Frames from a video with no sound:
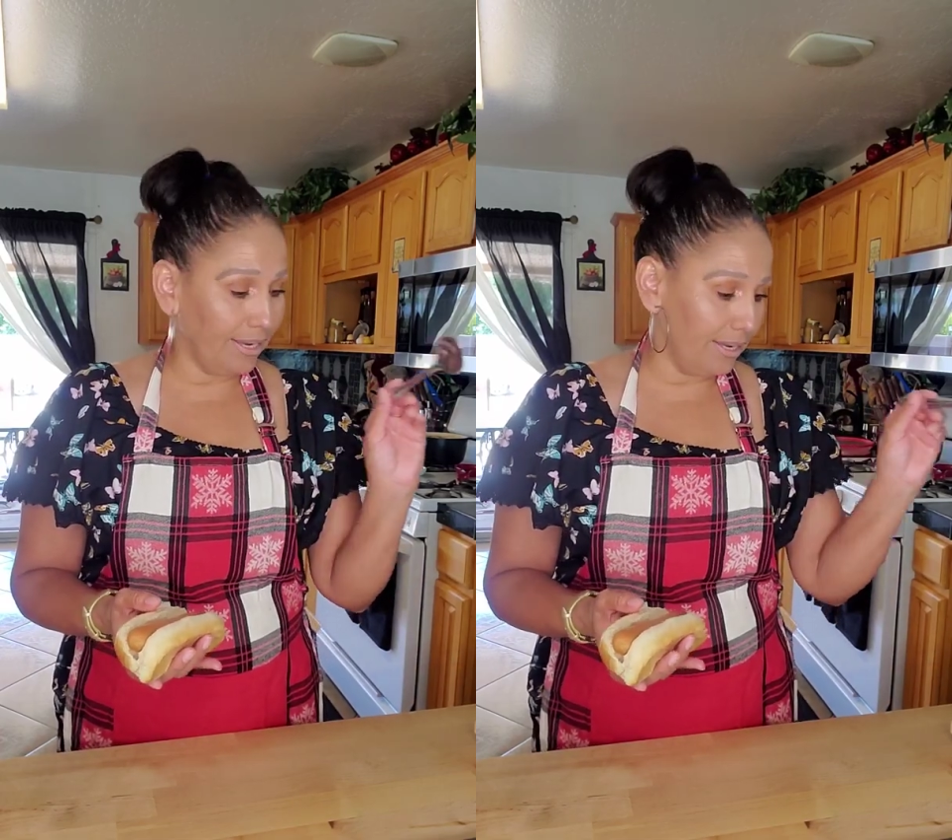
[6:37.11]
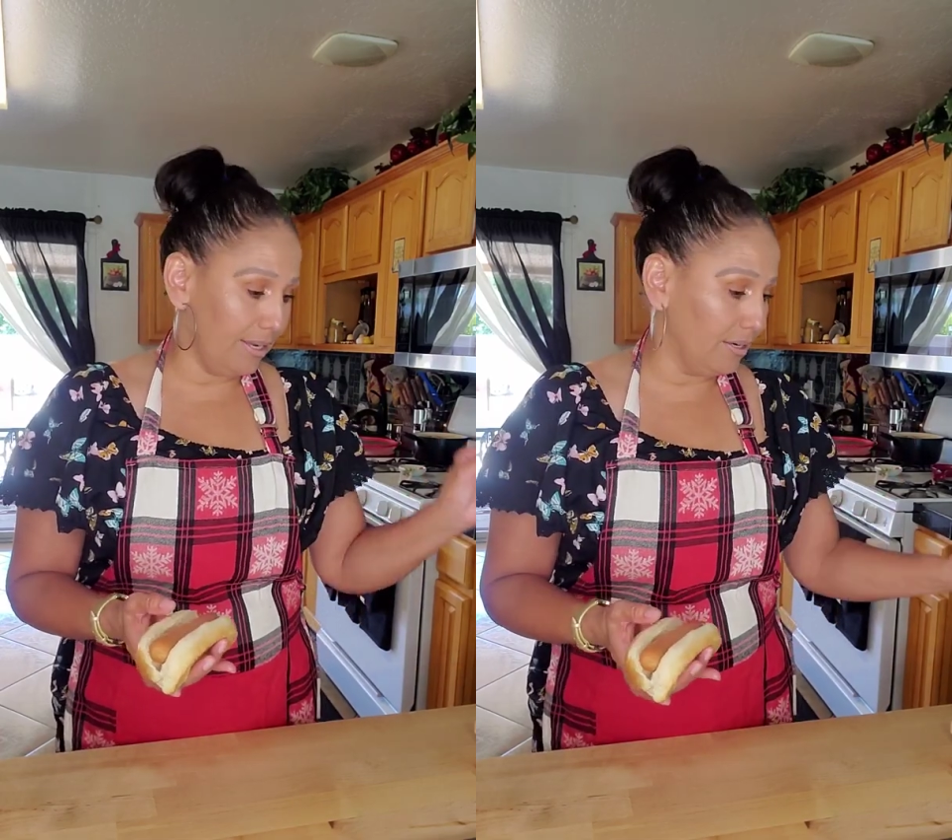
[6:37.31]

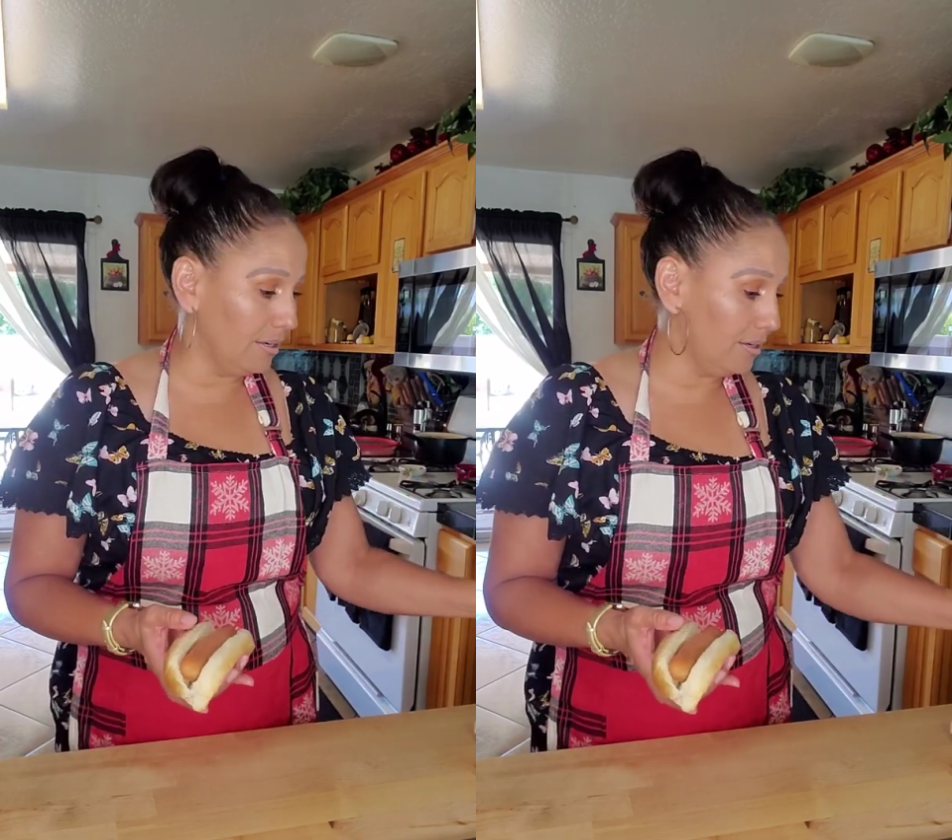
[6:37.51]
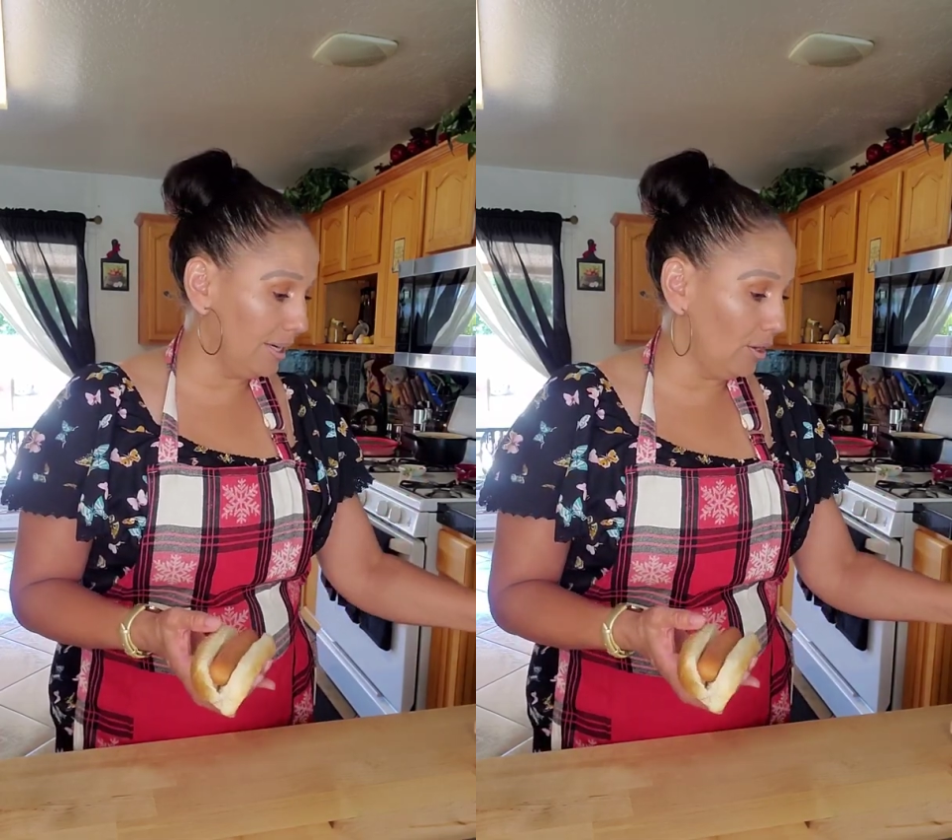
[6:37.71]
and
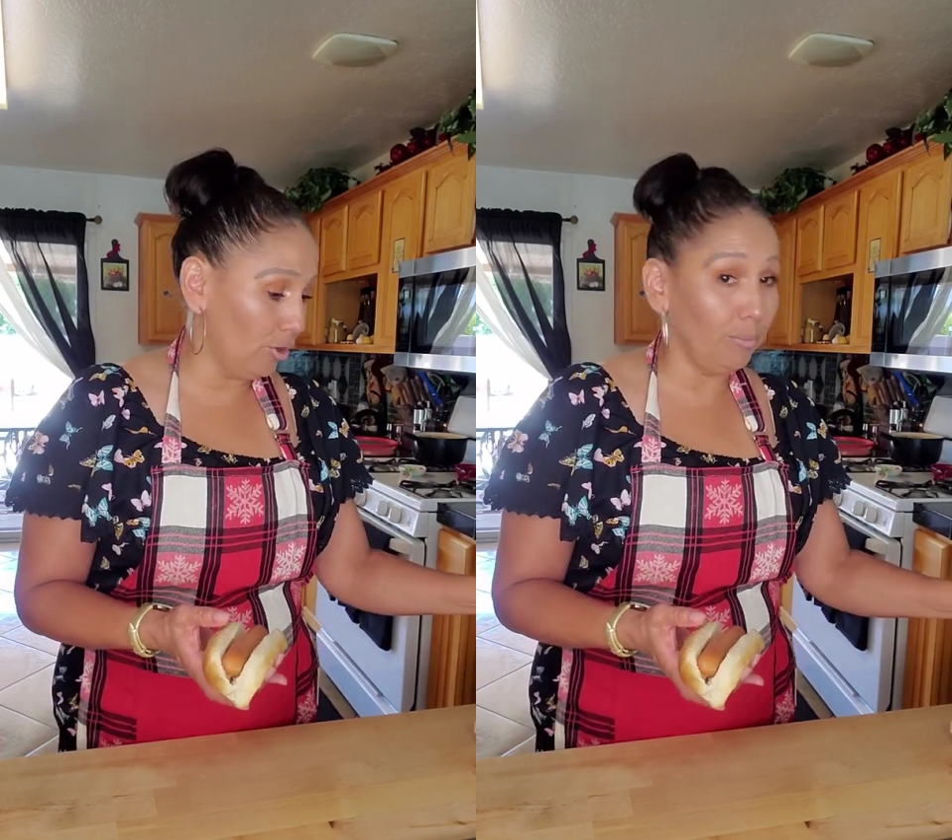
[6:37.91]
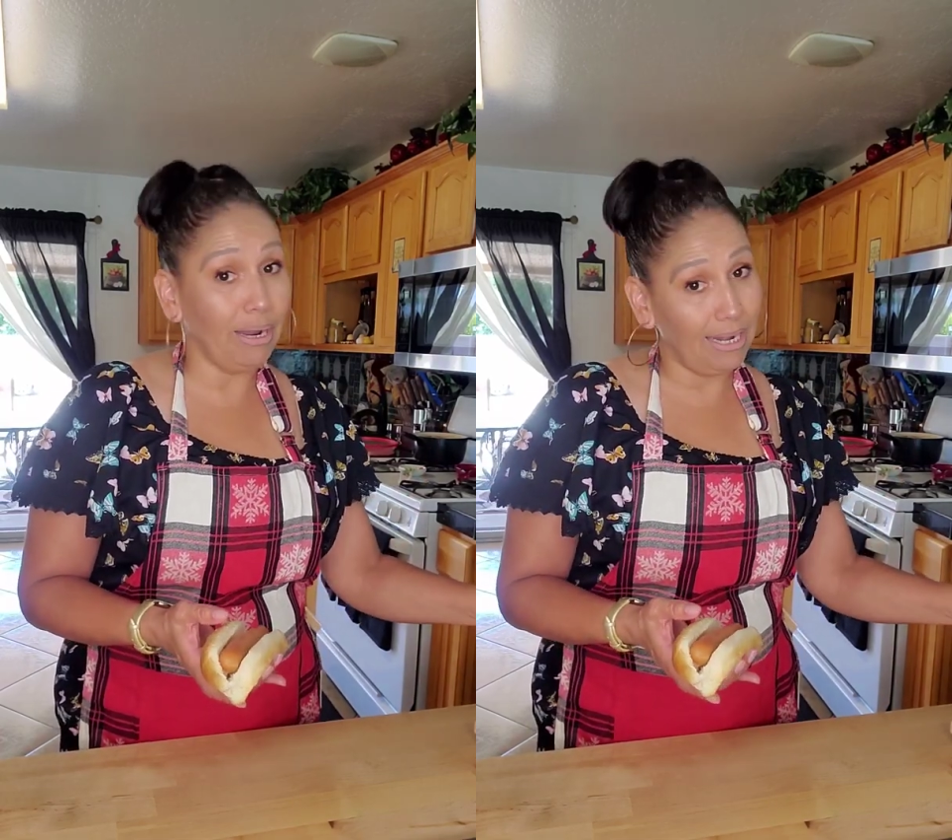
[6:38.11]
I
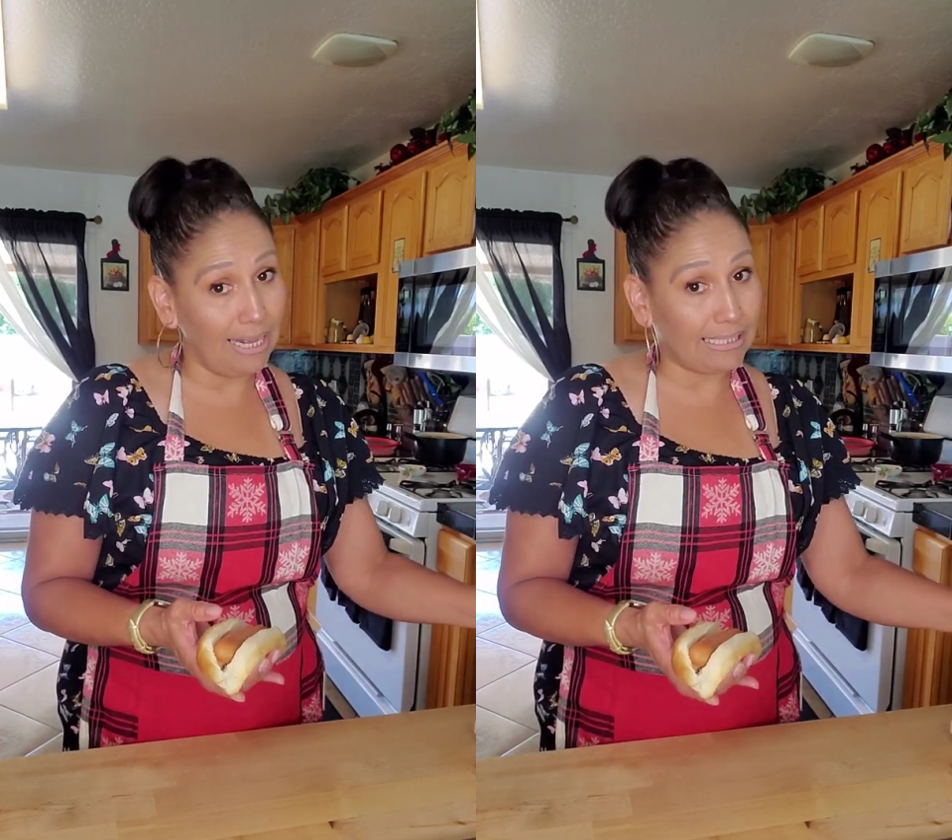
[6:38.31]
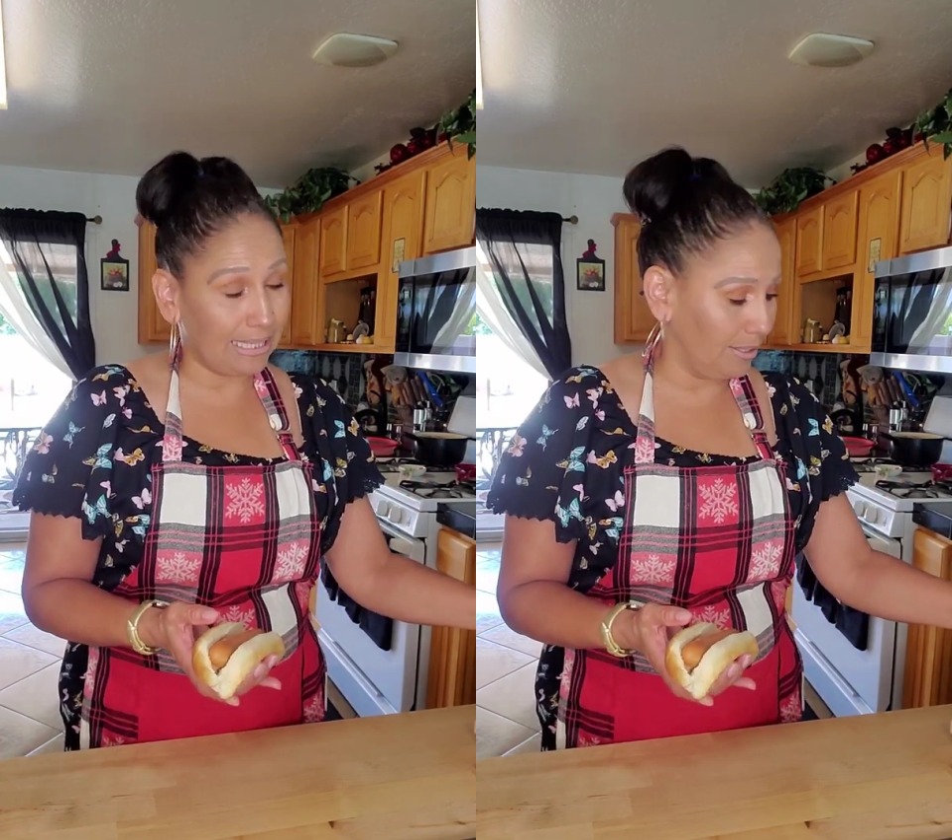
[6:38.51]
learned my
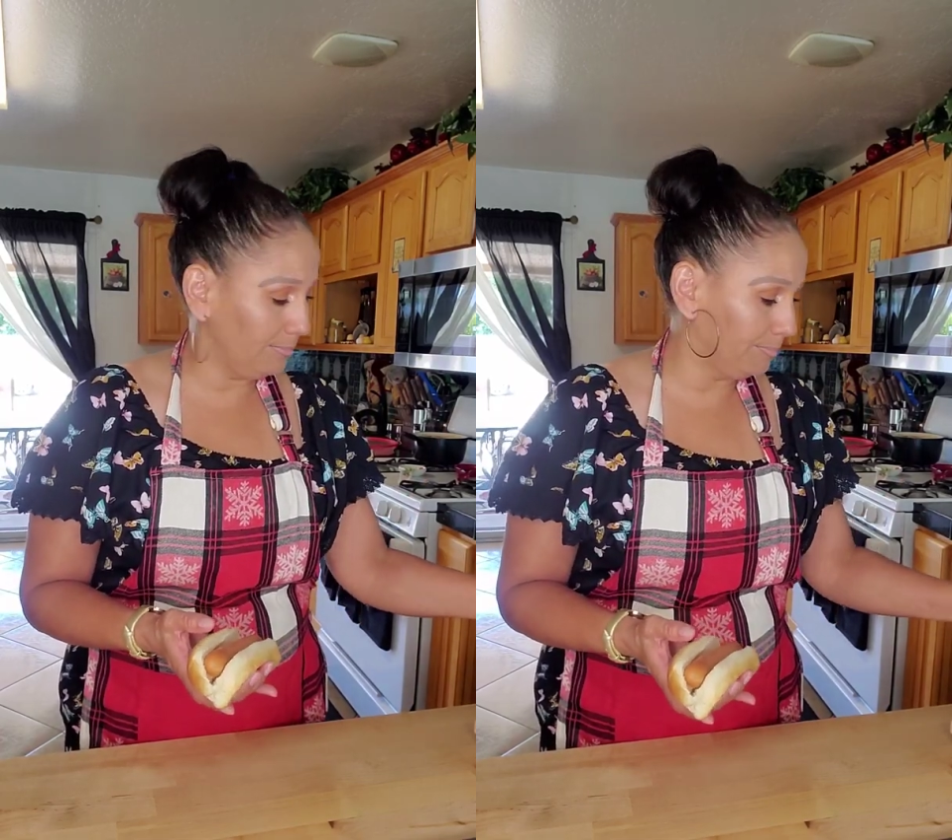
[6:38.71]
lesson.